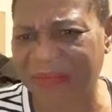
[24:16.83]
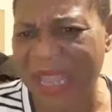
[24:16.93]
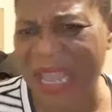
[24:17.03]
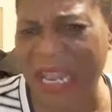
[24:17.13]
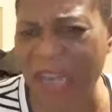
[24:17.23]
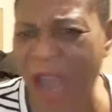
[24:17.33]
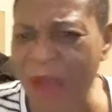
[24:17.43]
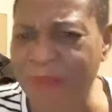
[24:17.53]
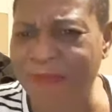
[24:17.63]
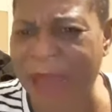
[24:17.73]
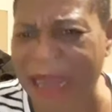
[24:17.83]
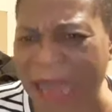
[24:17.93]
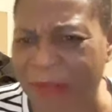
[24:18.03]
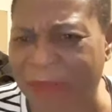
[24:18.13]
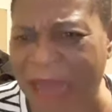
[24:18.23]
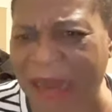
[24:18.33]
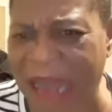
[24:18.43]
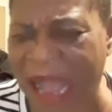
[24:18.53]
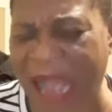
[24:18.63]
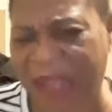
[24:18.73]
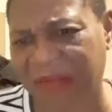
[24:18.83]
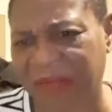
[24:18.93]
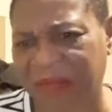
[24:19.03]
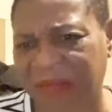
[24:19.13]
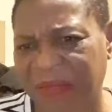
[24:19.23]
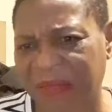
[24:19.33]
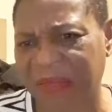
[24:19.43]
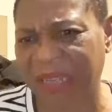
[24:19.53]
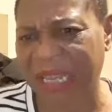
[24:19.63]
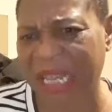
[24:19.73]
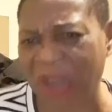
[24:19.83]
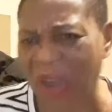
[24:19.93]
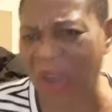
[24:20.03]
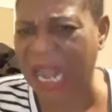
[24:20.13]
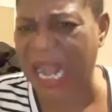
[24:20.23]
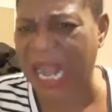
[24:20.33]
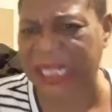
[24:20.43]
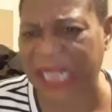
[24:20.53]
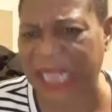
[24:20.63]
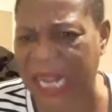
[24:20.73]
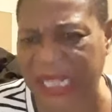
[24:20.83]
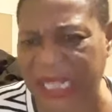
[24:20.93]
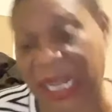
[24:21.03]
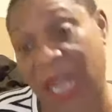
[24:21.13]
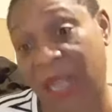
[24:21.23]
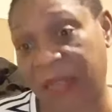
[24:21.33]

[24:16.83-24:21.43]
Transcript: it don't baragbara, it don't kata.